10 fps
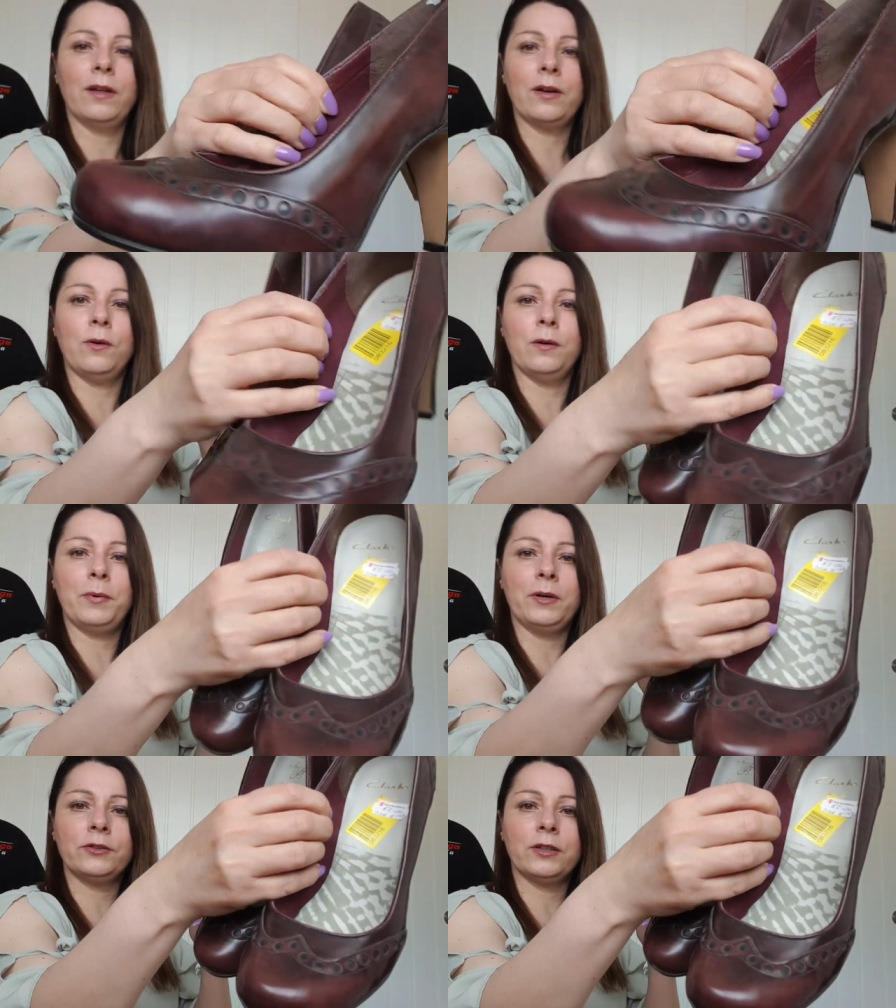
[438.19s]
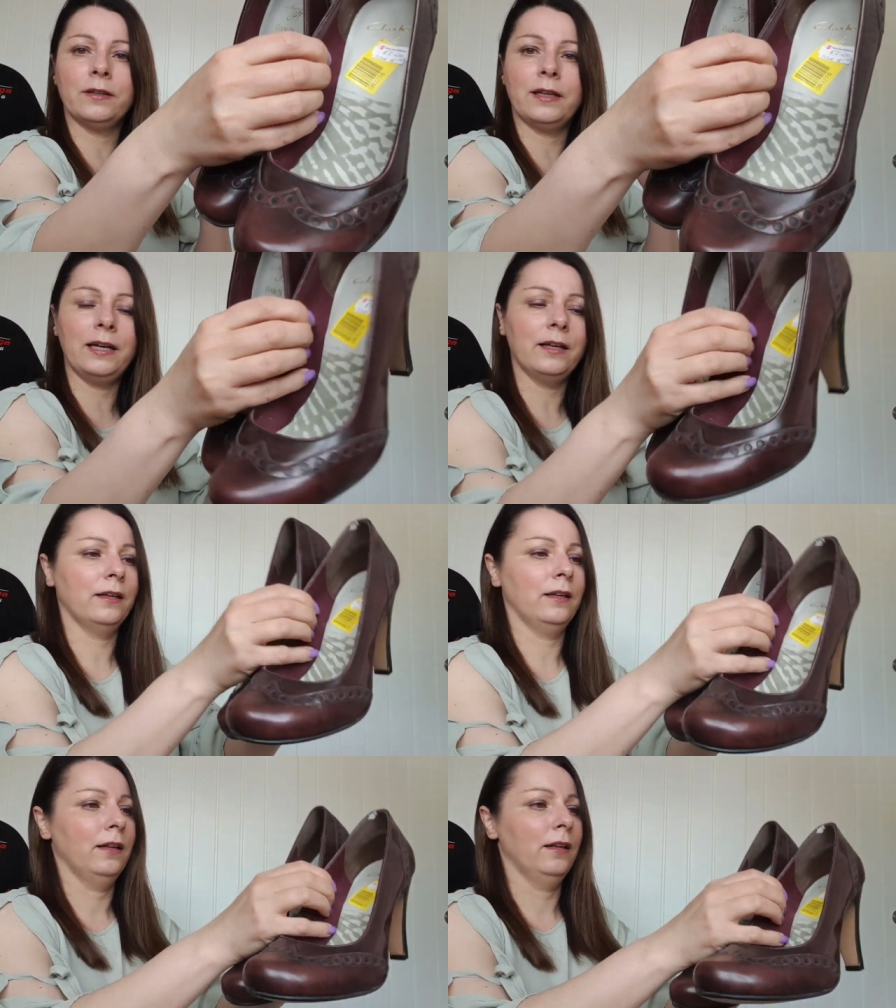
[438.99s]
They're quite posh, aren't they?
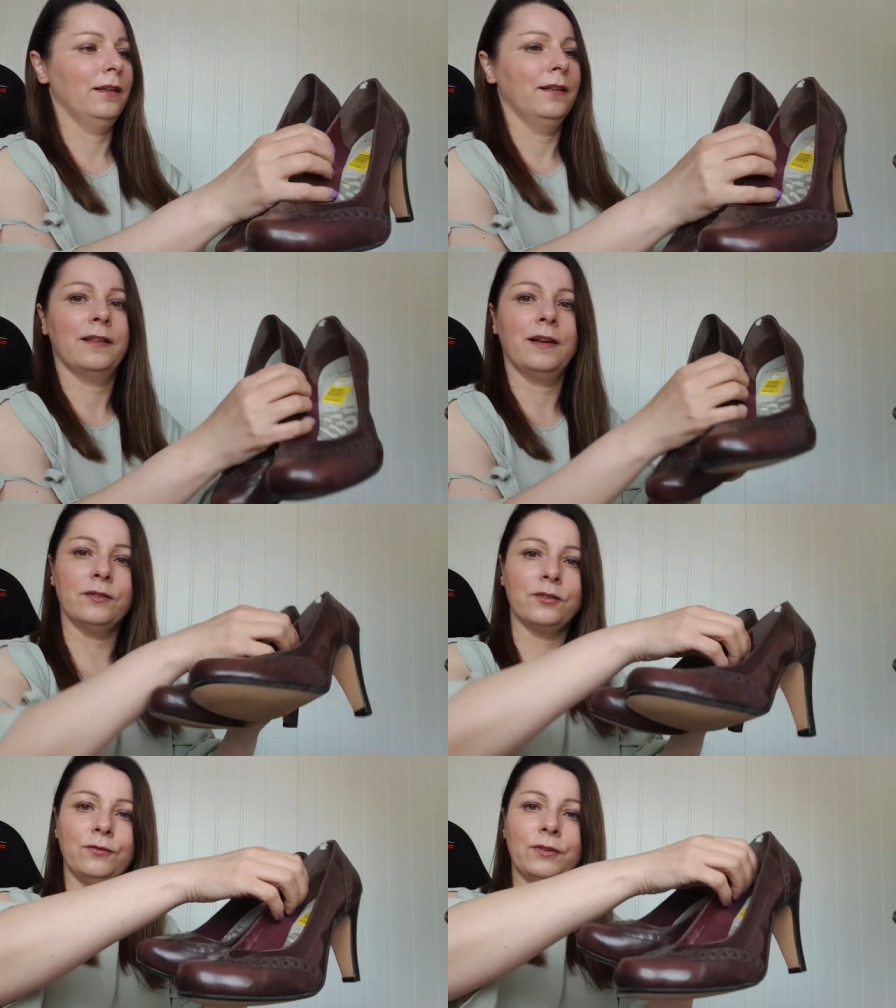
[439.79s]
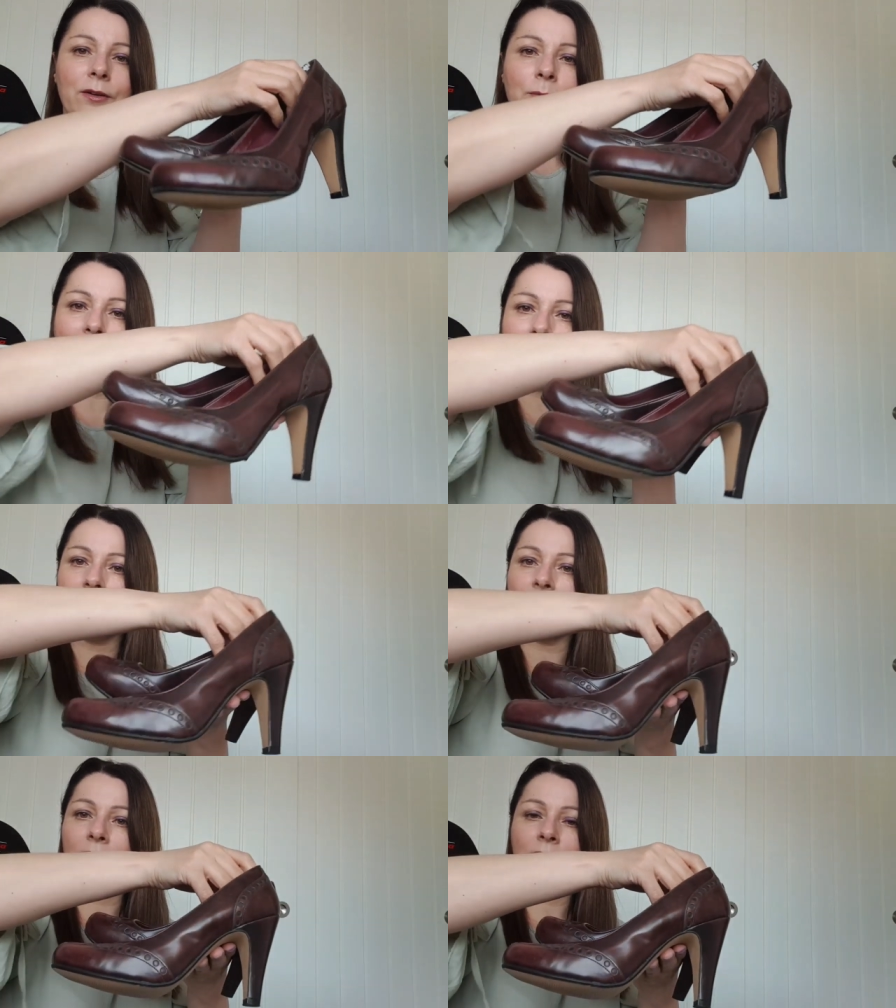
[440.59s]
And of something you wear
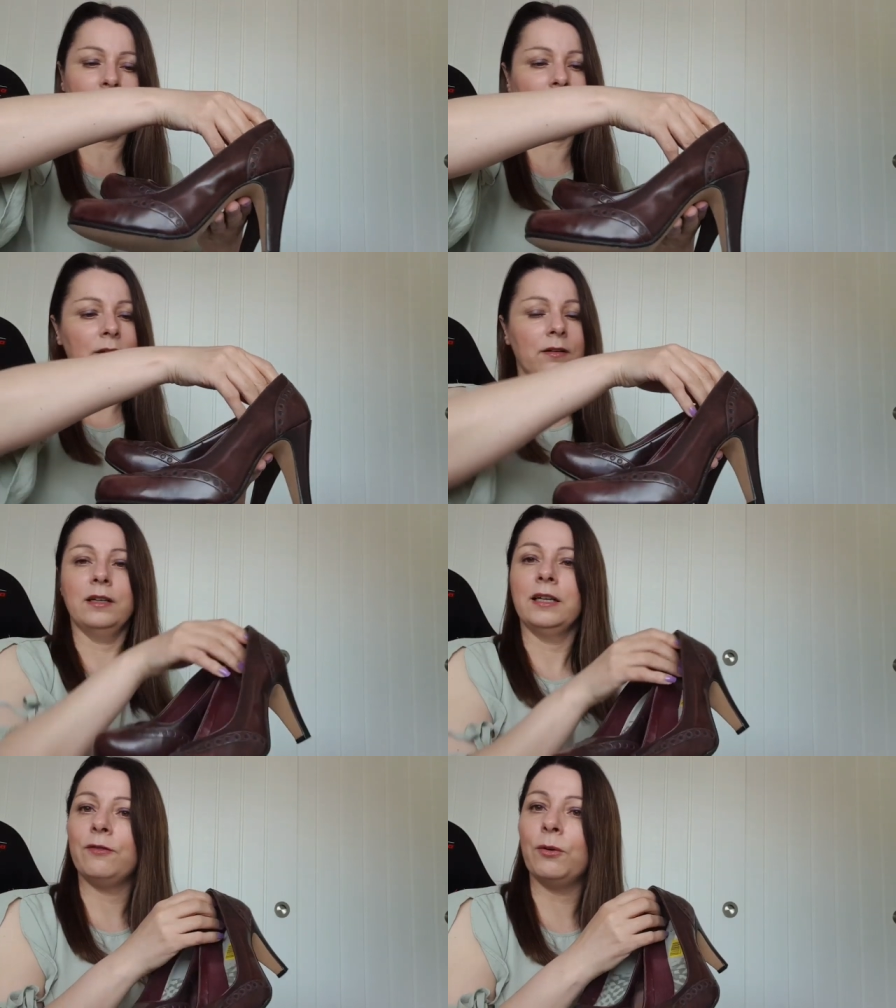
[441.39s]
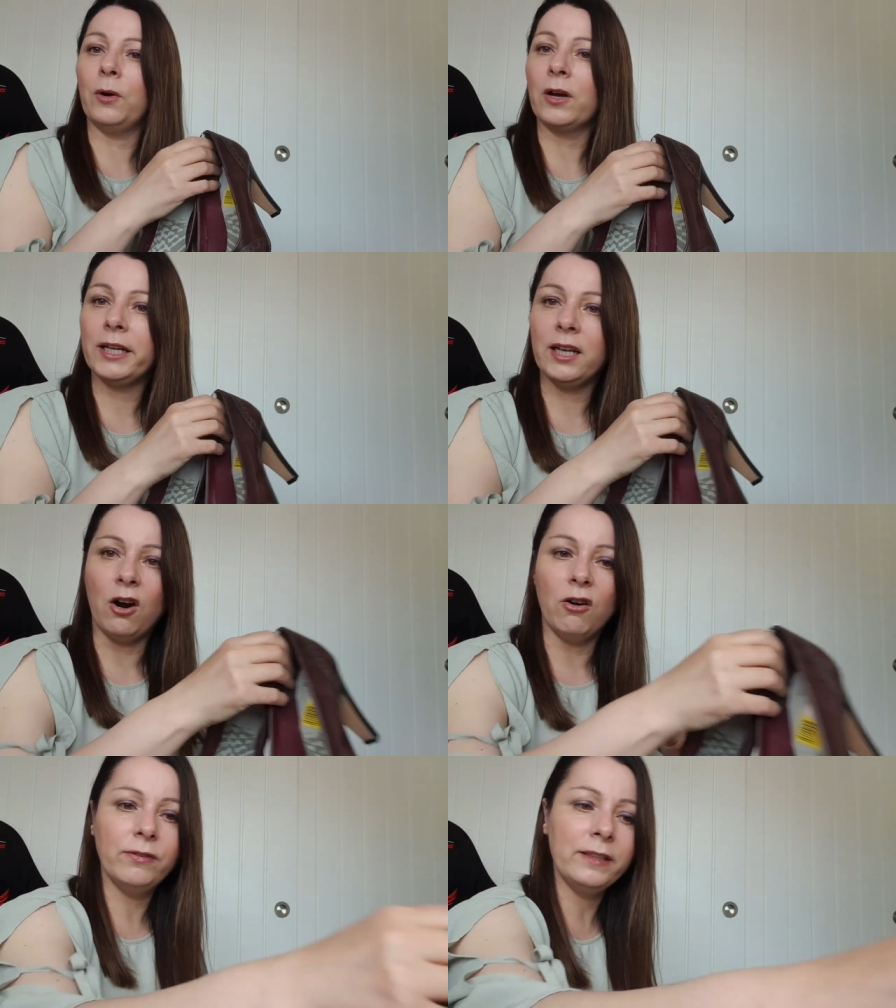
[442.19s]
wearing there. if you work in an
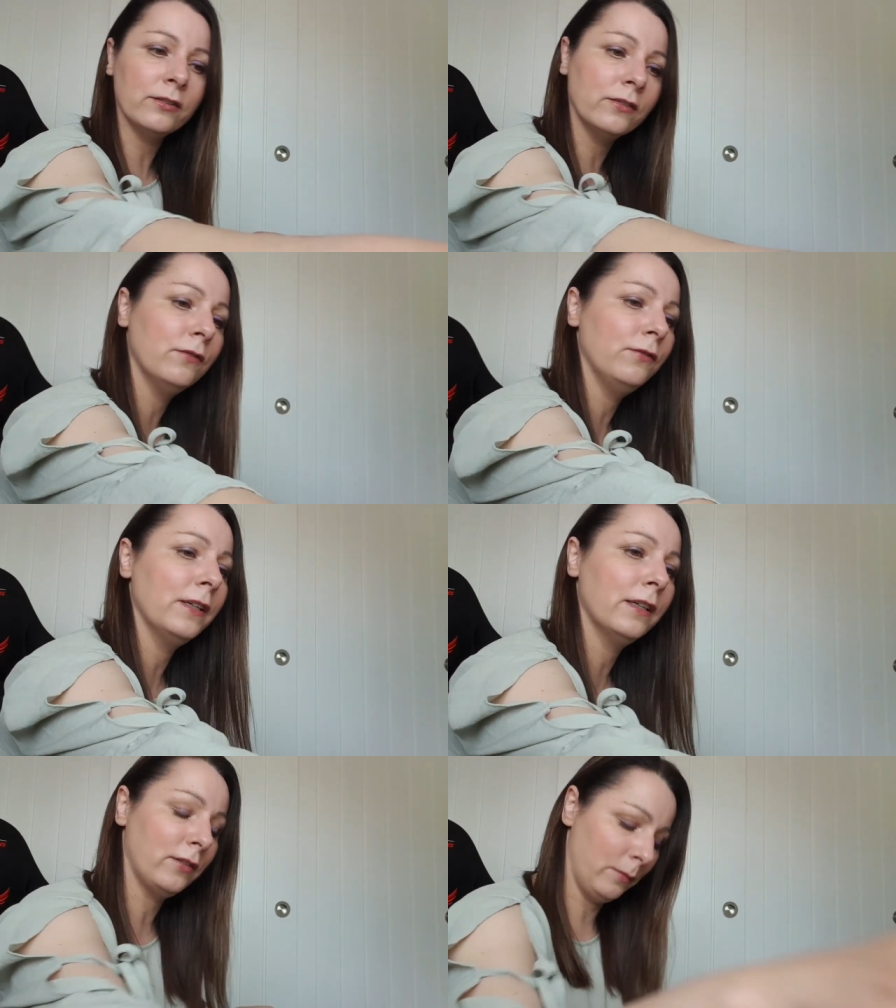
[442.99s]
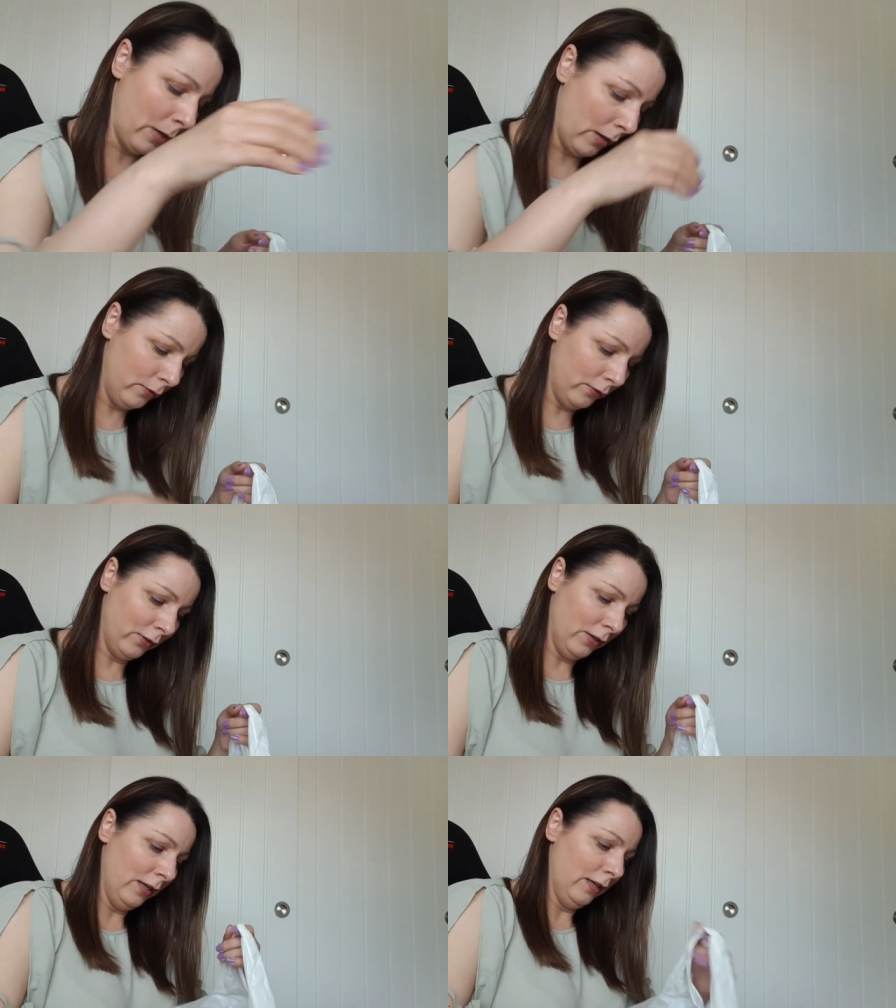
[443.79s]
office or something, I suppose.
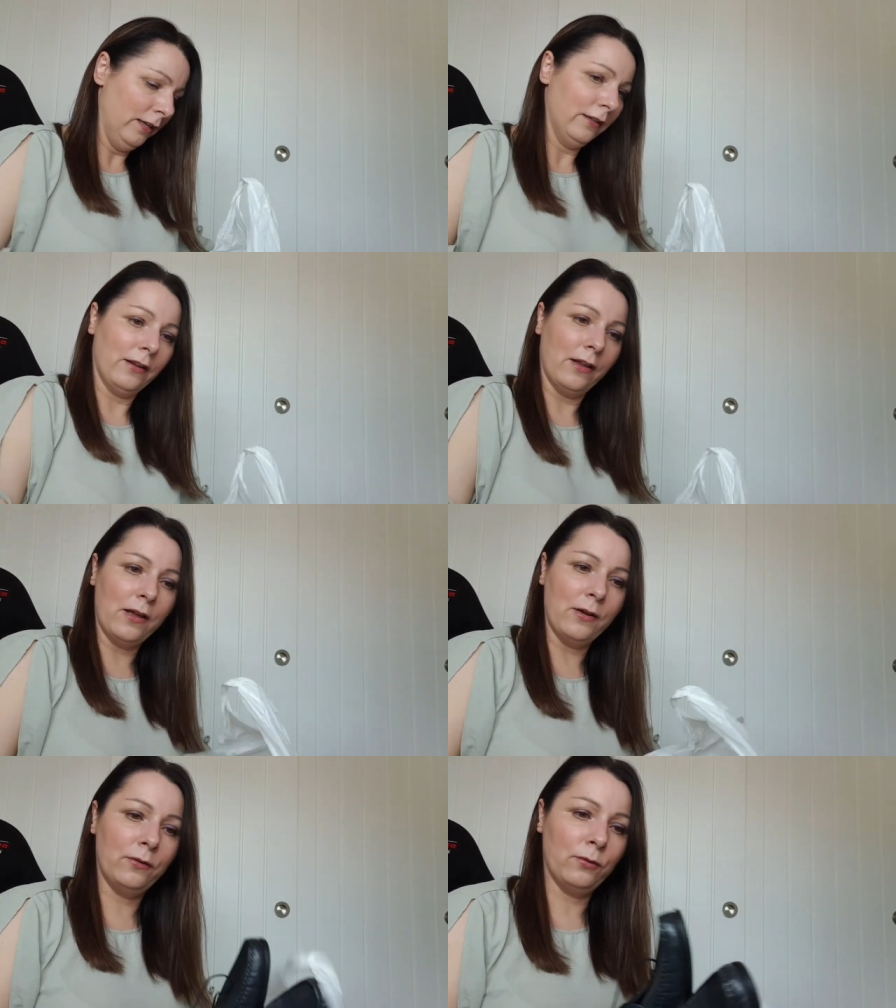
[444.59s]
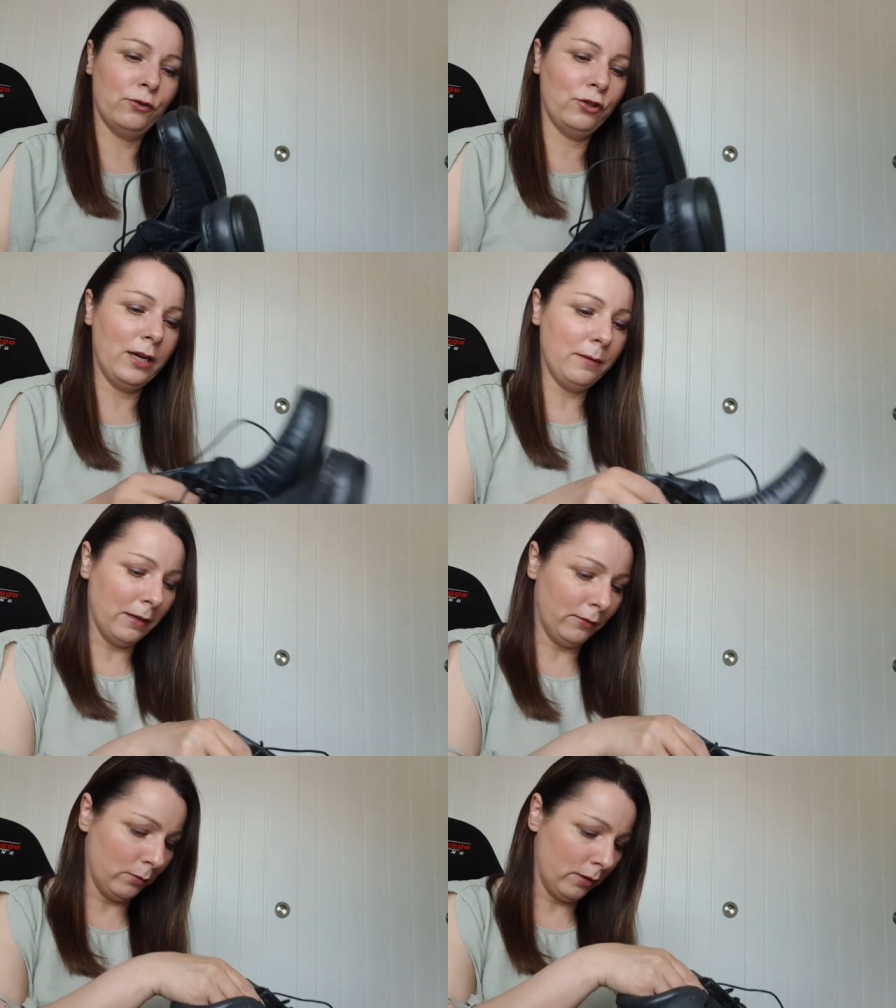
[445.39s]
So those are cheap,
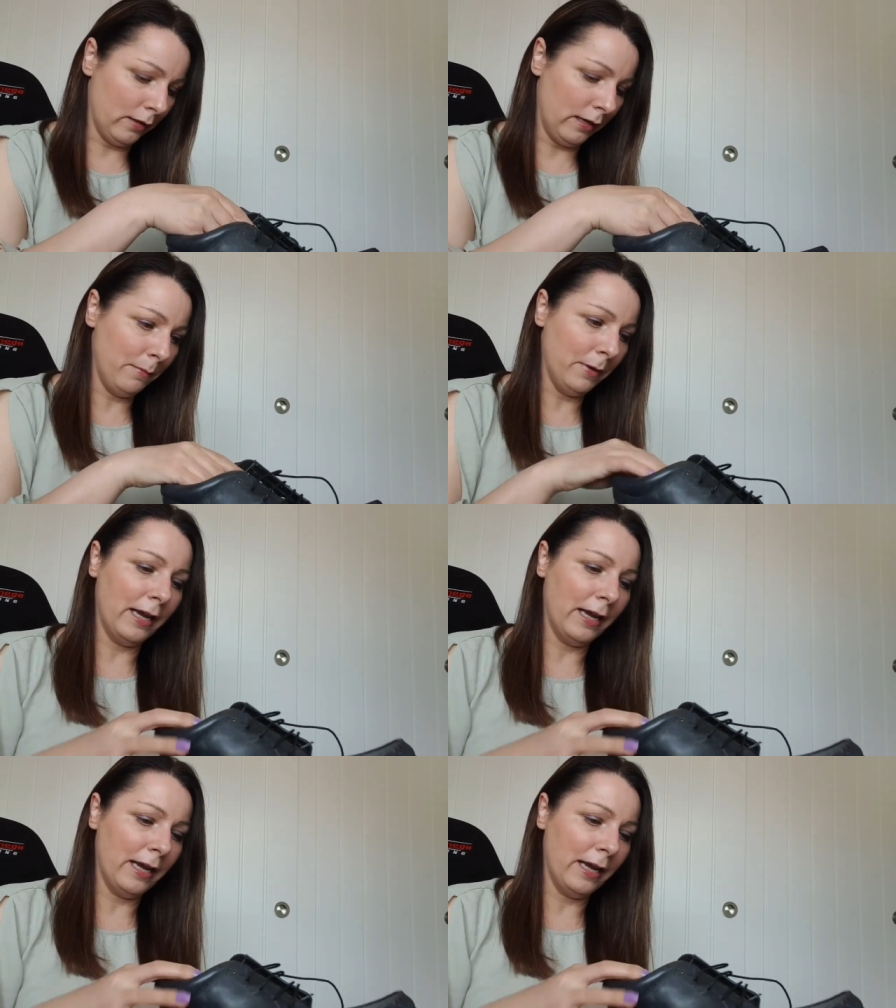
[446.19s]
that's what I got them.